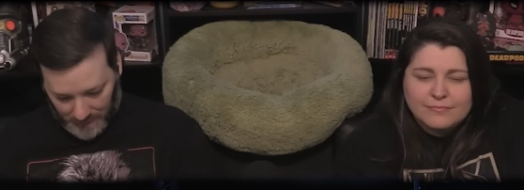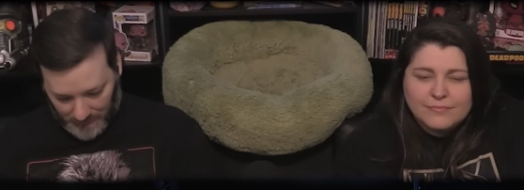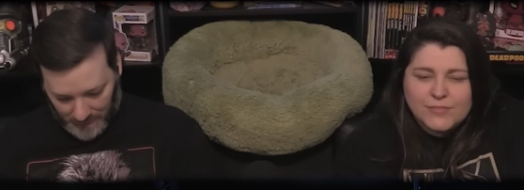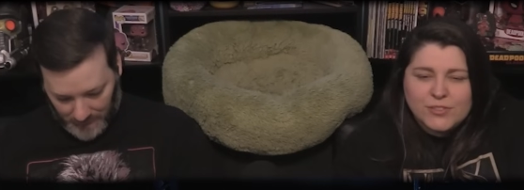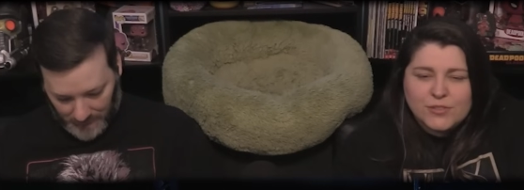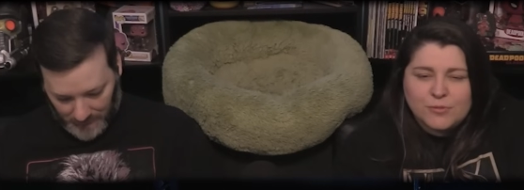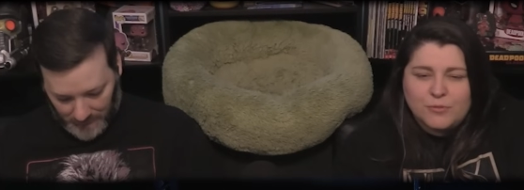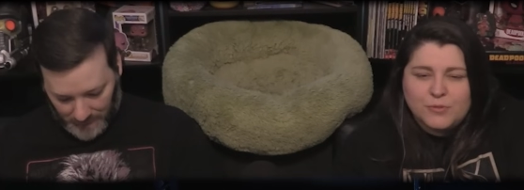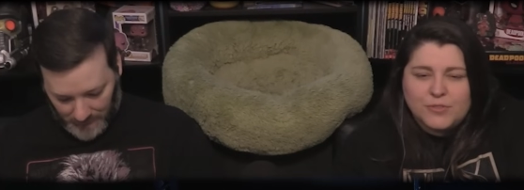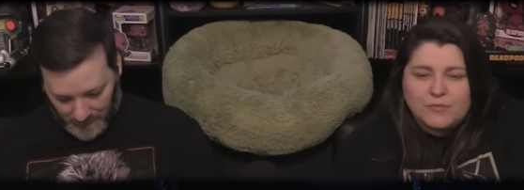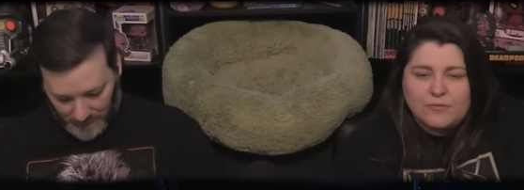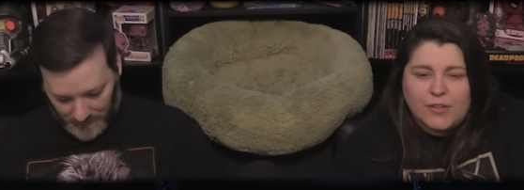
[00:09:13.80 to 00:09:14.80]

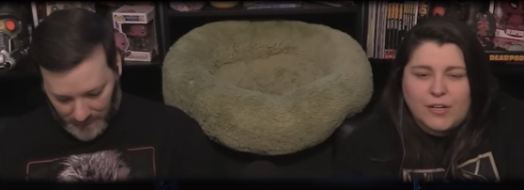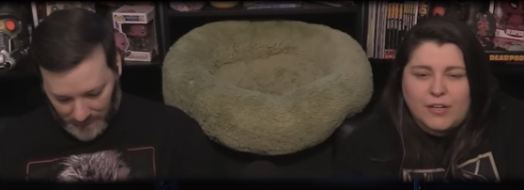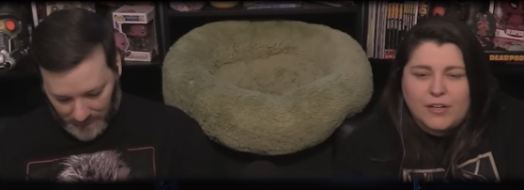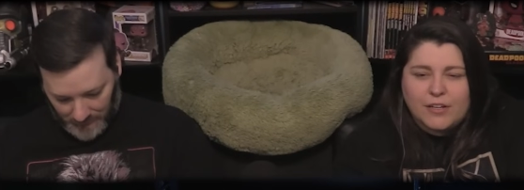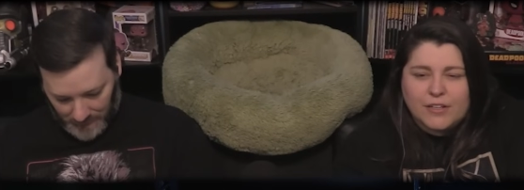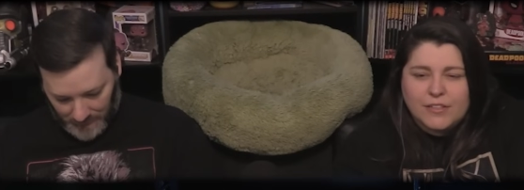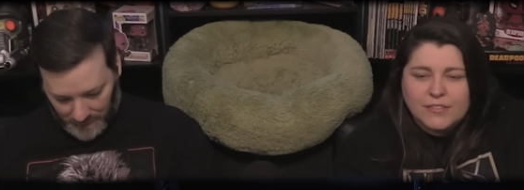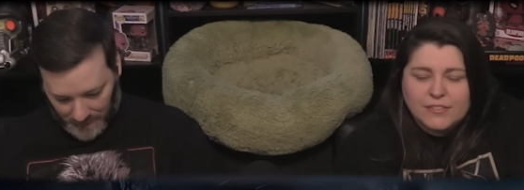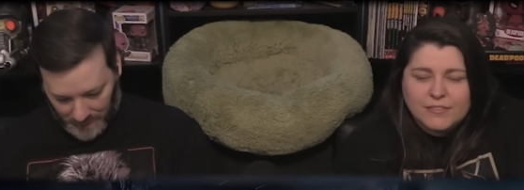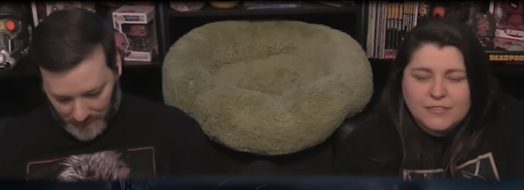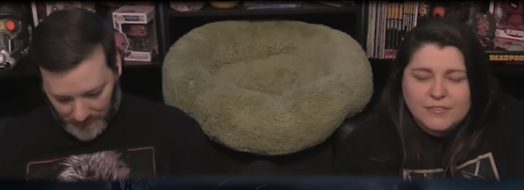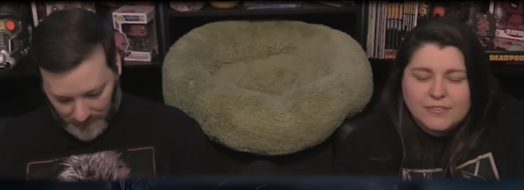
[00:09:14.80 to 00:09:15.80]
Speaker 1: Source fog.
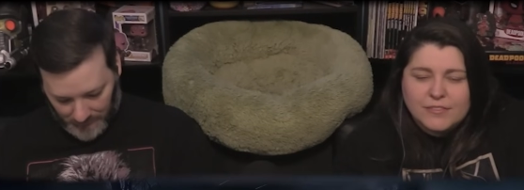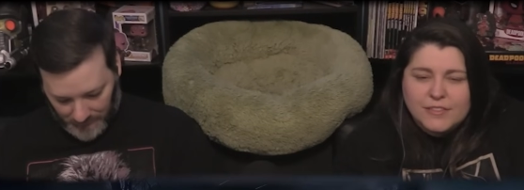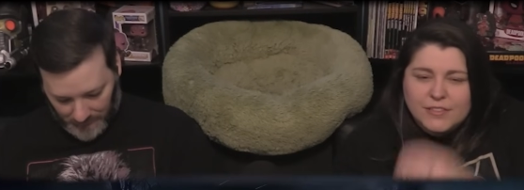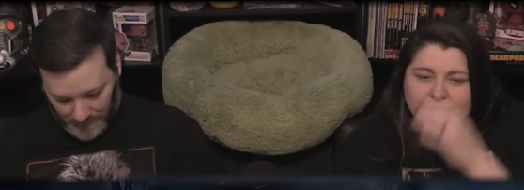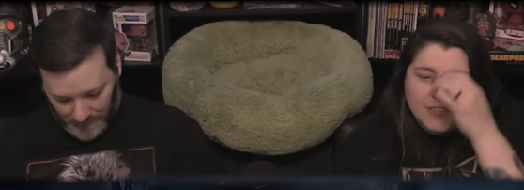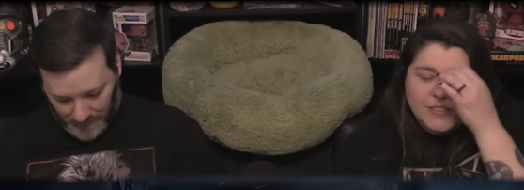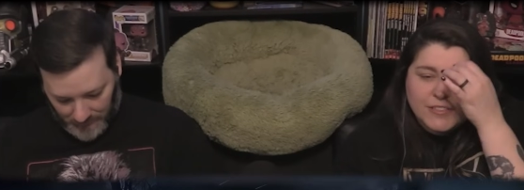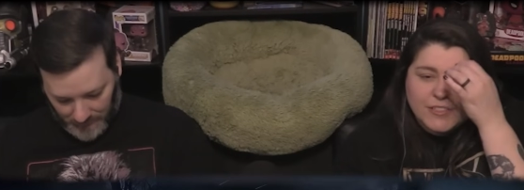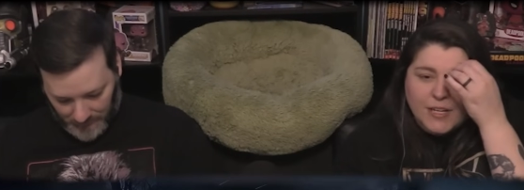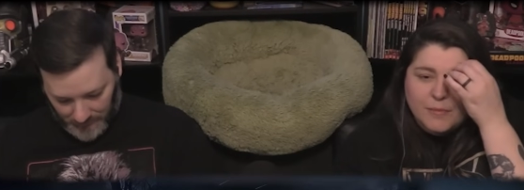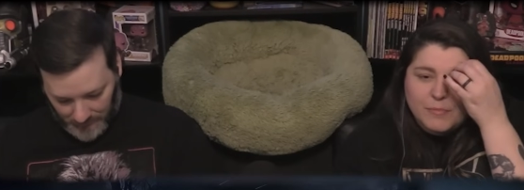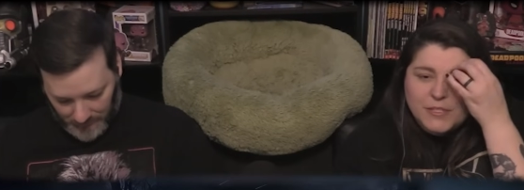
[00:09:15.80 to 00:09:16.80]
It's
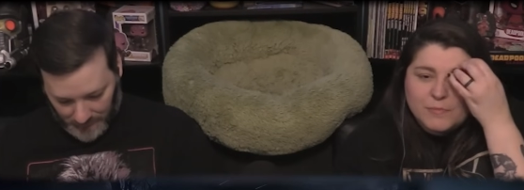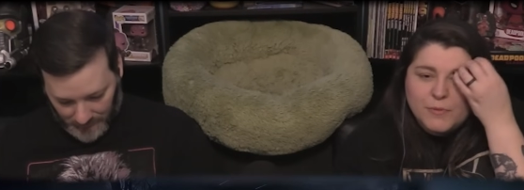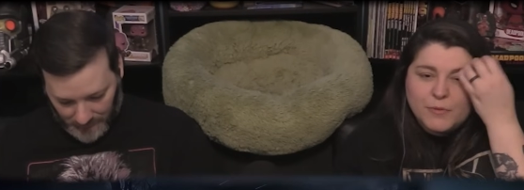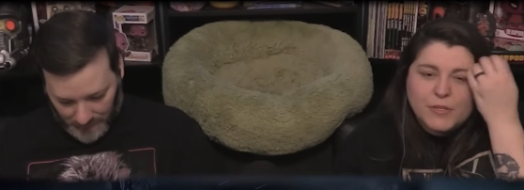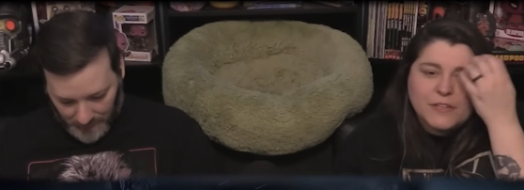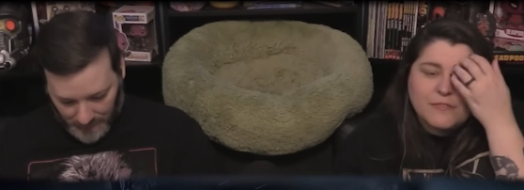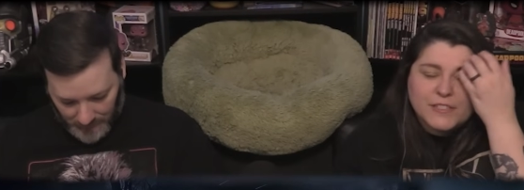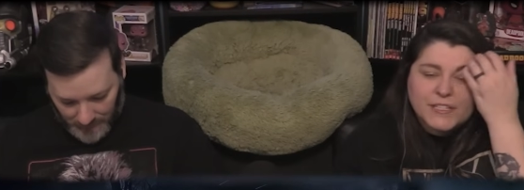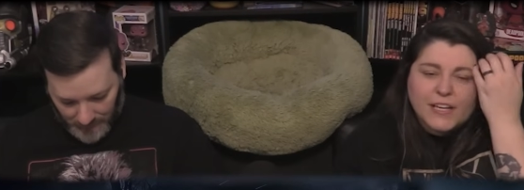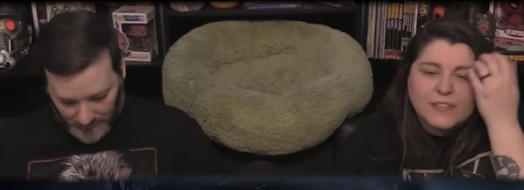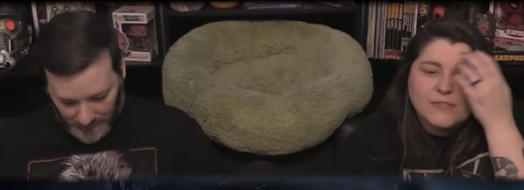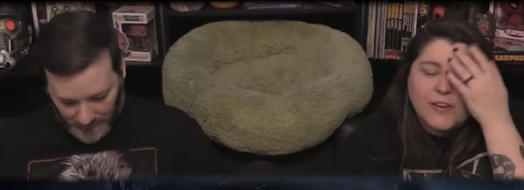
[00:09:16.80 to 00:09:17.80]
gotta be spooky if it's
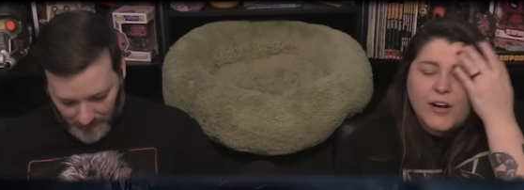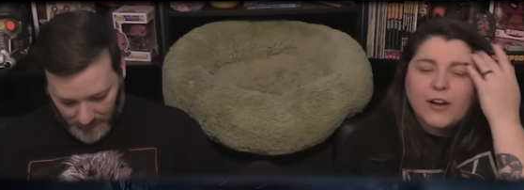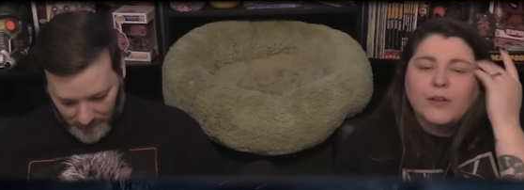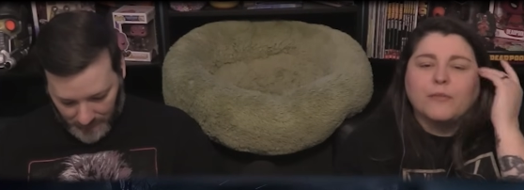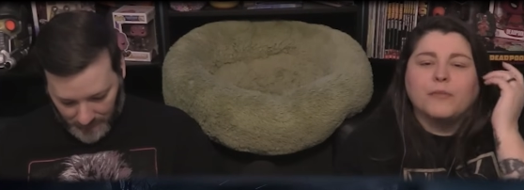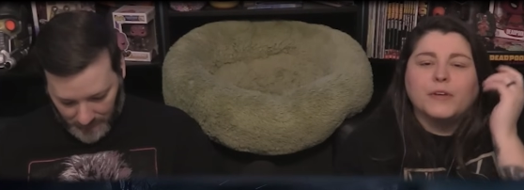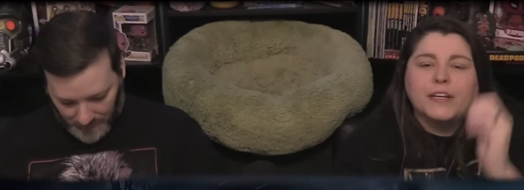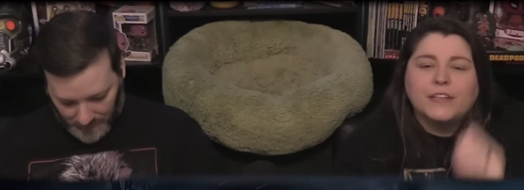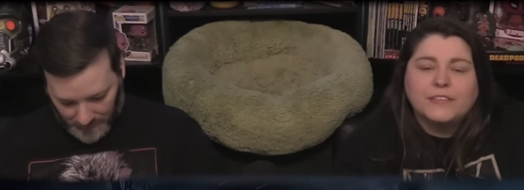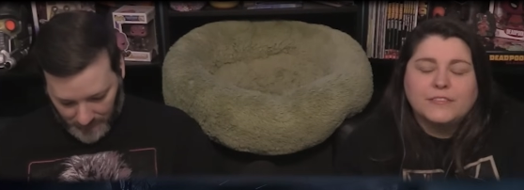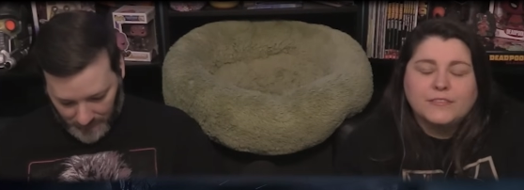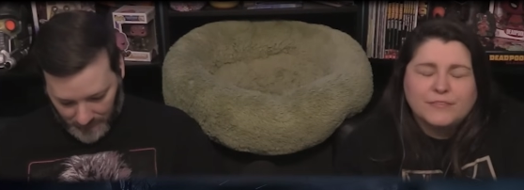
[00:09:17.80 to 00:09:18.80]
got fog on it.
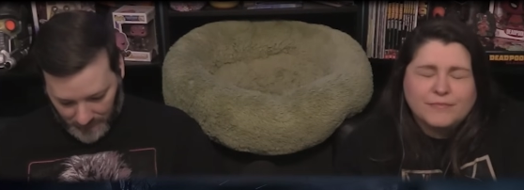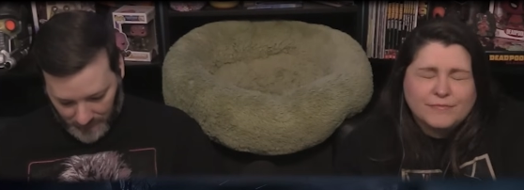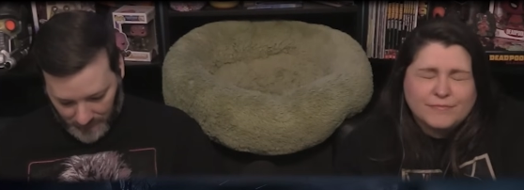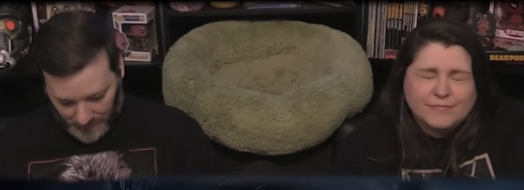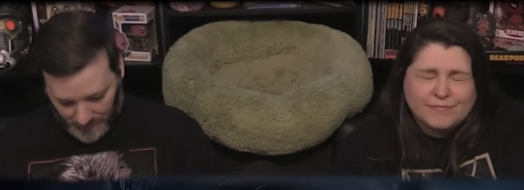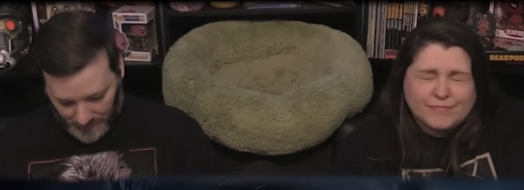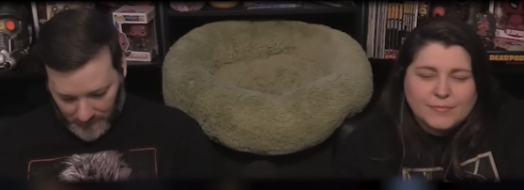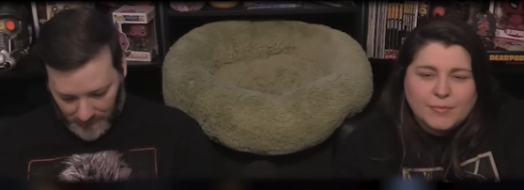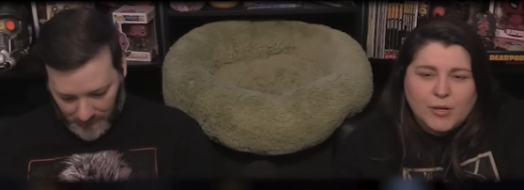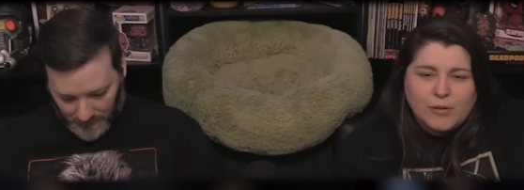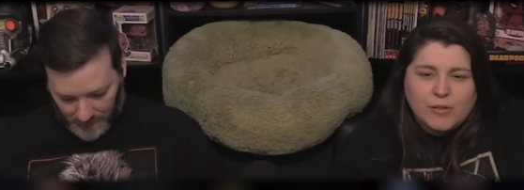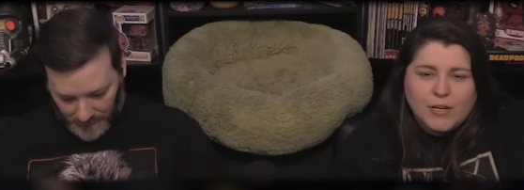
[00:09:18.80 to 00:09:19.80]

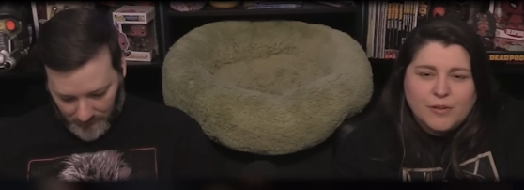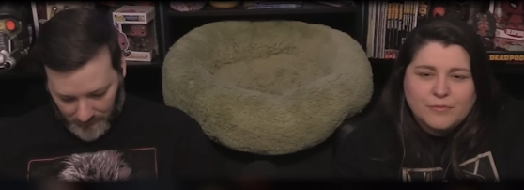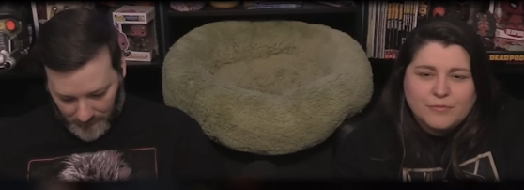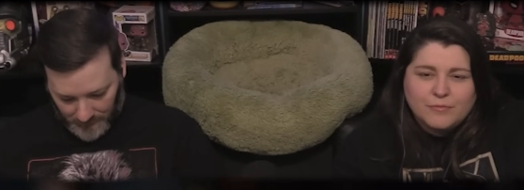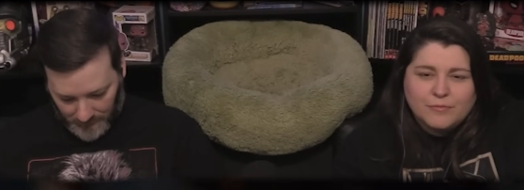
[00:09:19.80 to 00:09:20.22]
Polo!